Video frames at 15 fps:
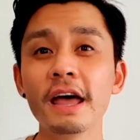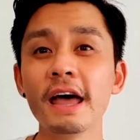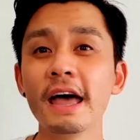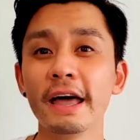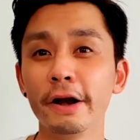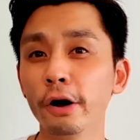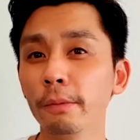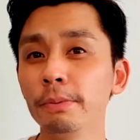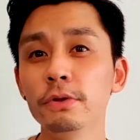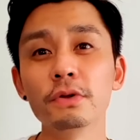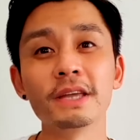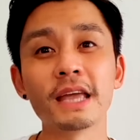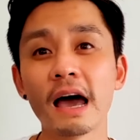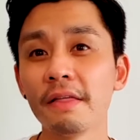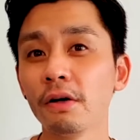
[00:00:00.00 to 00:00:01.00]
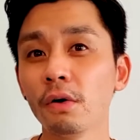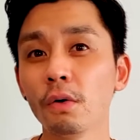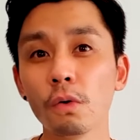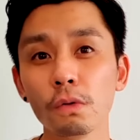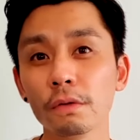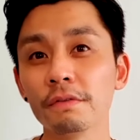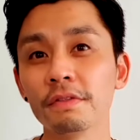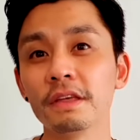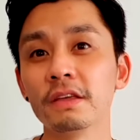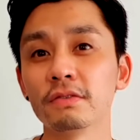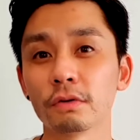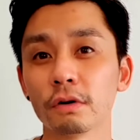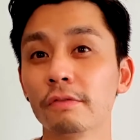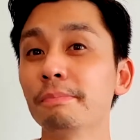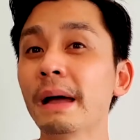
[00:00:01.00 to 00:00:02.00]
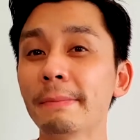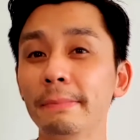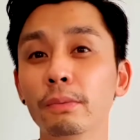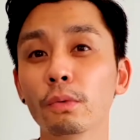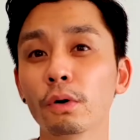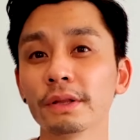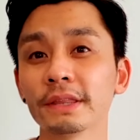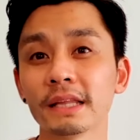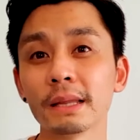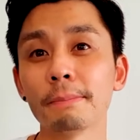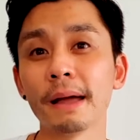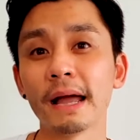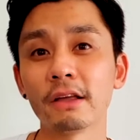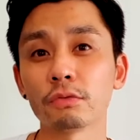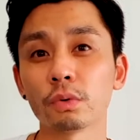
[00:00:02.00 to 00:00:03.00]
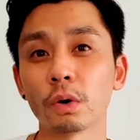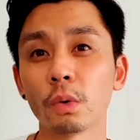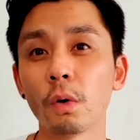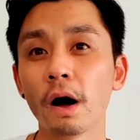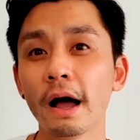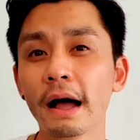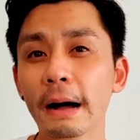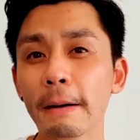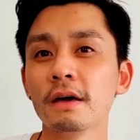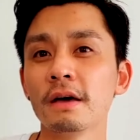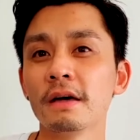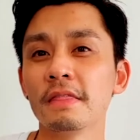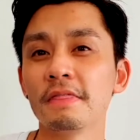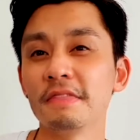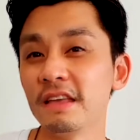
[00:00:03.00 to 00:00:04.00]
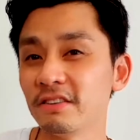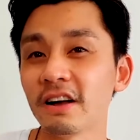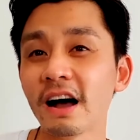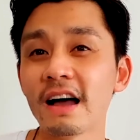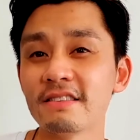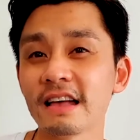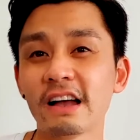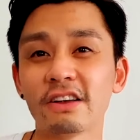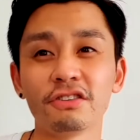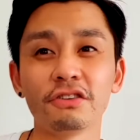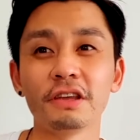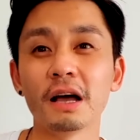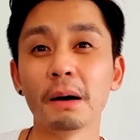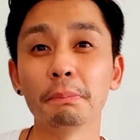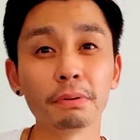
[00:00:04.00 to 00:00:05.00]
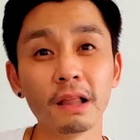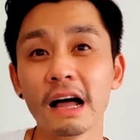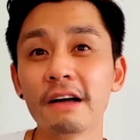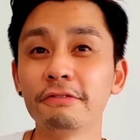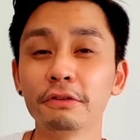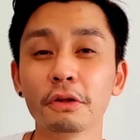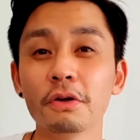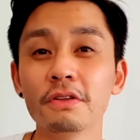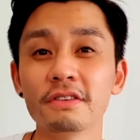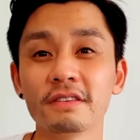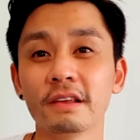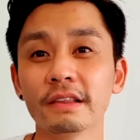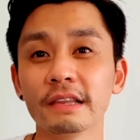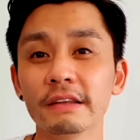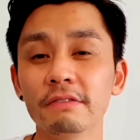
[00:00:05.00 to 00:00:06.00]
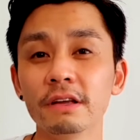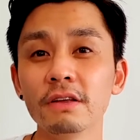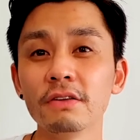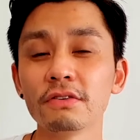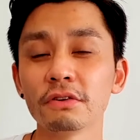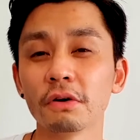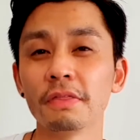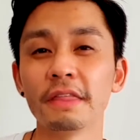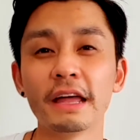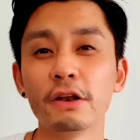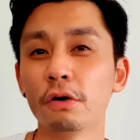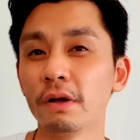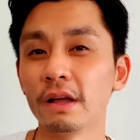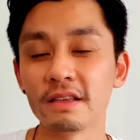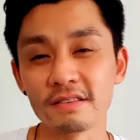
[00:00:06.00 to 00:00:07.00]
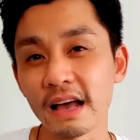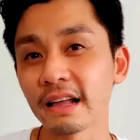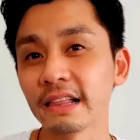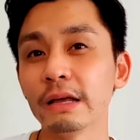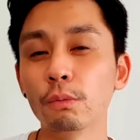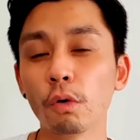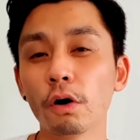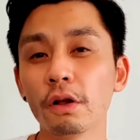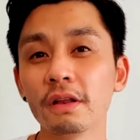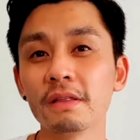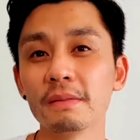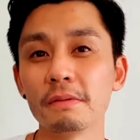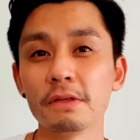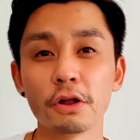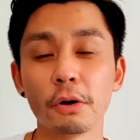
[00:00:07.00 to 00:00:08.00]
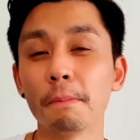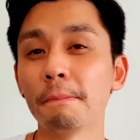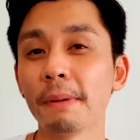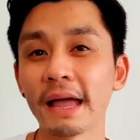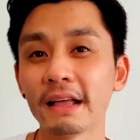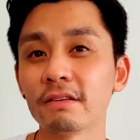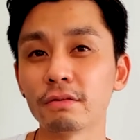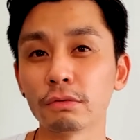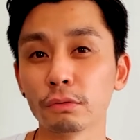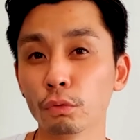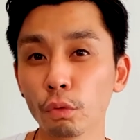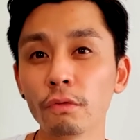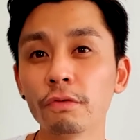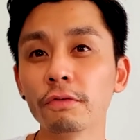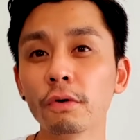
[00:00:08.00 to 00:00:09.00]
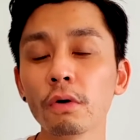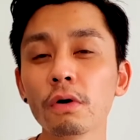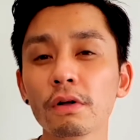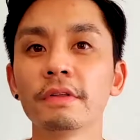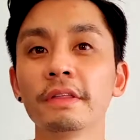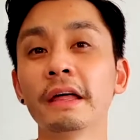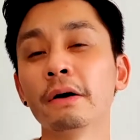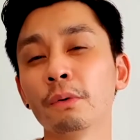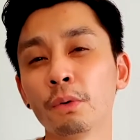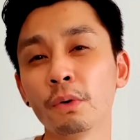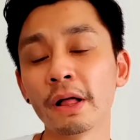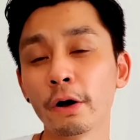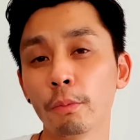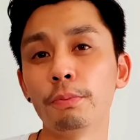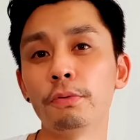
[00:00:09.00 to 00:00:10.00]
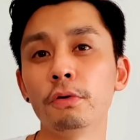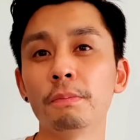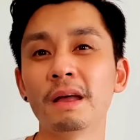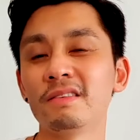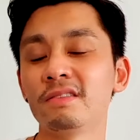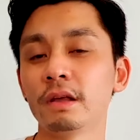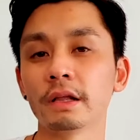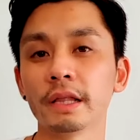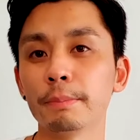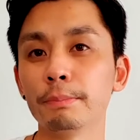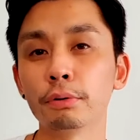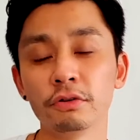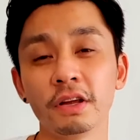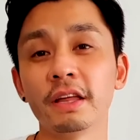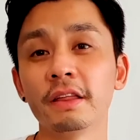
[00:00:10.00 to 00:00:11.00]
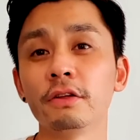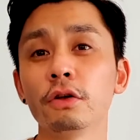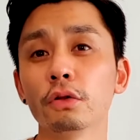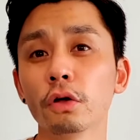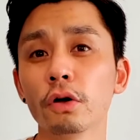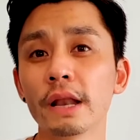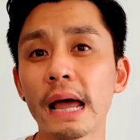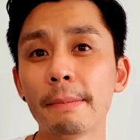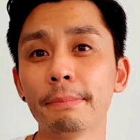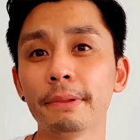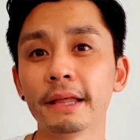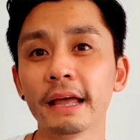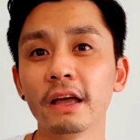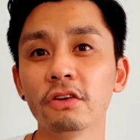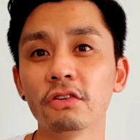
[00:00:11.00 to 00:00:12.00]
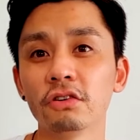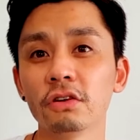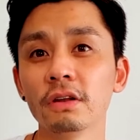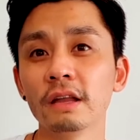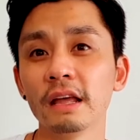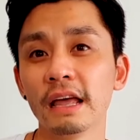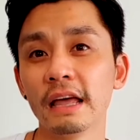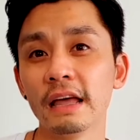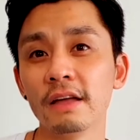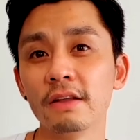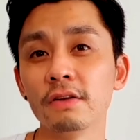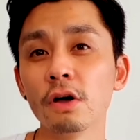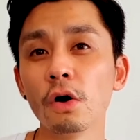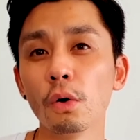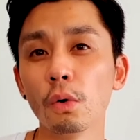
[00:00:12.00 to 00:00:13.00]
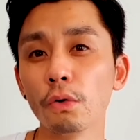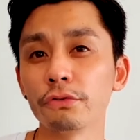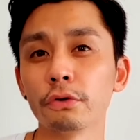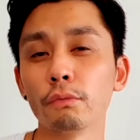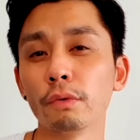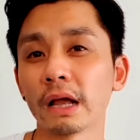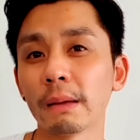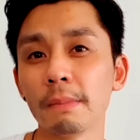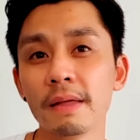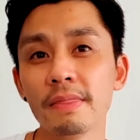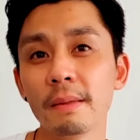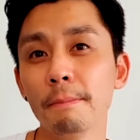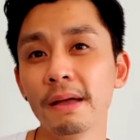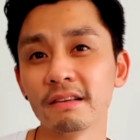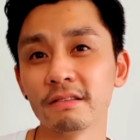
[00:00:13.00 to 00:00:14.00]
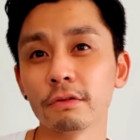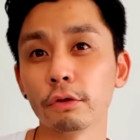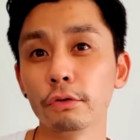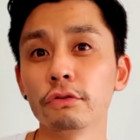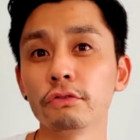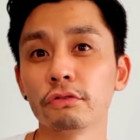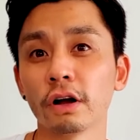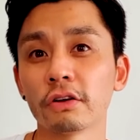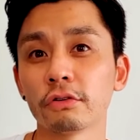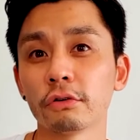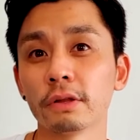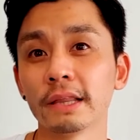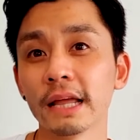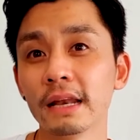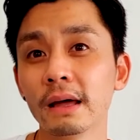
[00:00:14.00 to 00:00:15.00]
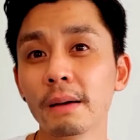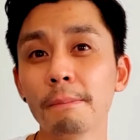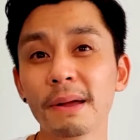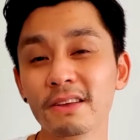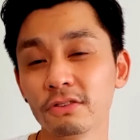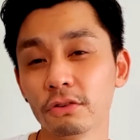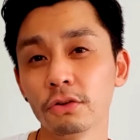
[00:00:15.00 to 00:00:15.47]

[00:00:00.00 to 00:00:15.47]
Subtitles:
and helping you gather all of the sort of paperwork that the banks require. These guys actually apply for loans as a living, so they know exactly what banks look for. So they will help you basically put together your loan application and also recommend the best loan structure and lender based on